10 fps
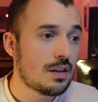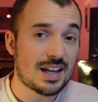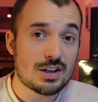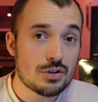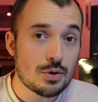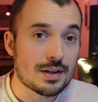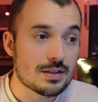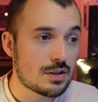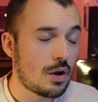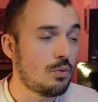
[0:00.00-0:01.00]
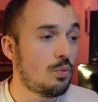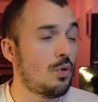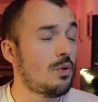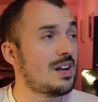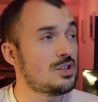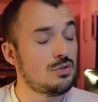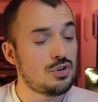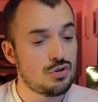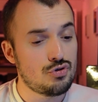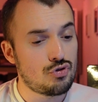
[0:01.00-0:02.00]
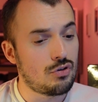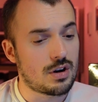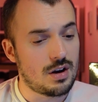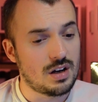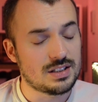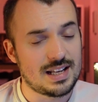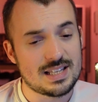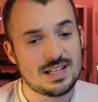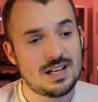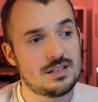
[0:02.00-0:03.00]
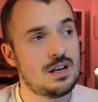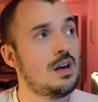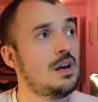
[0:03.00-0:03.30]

They can do it. So as soon as you draw a card and it says